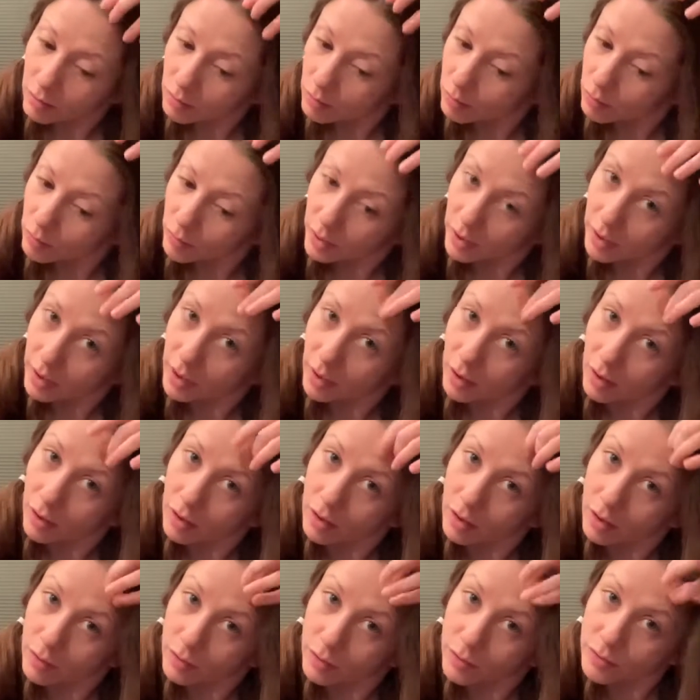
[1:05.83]
really
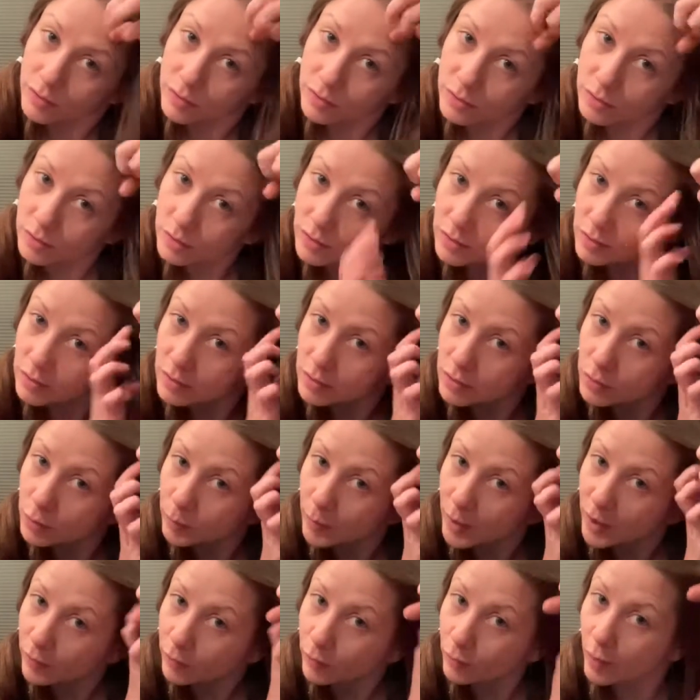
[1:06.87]
close to my
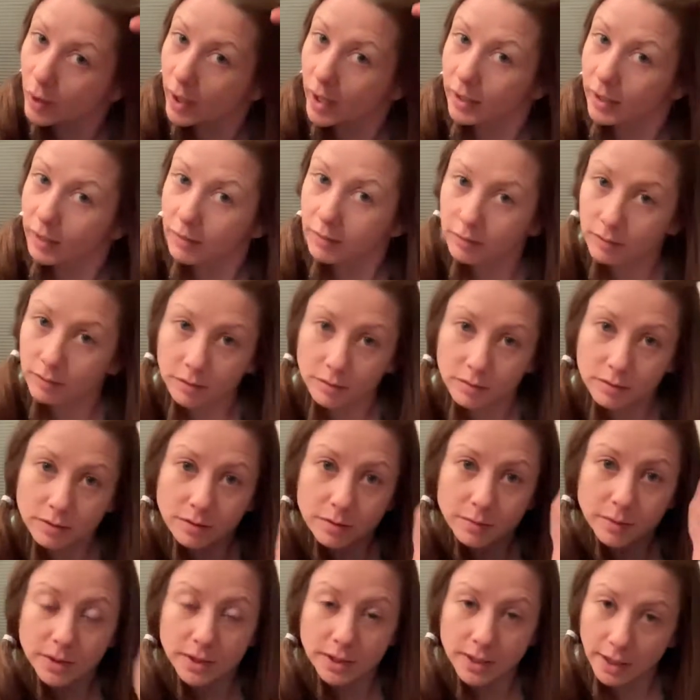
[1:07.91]
forehead.
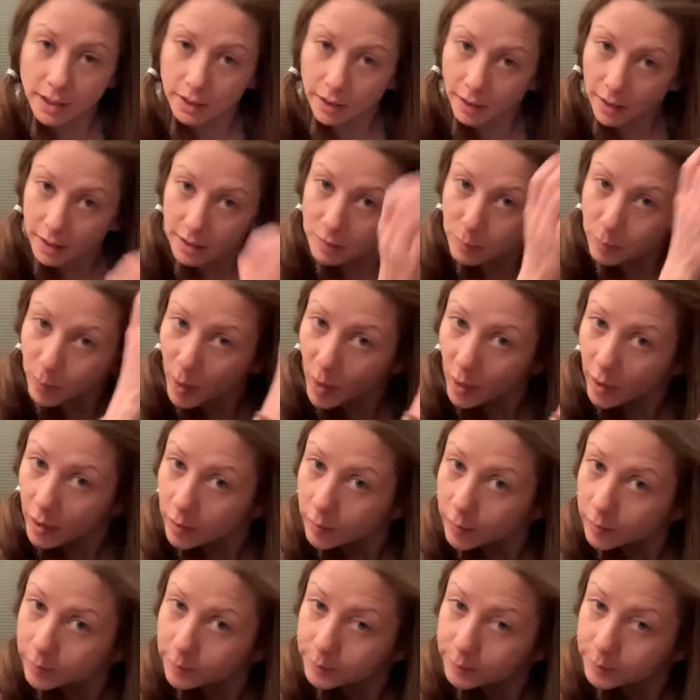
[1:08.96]
I'm gonna take a nice part.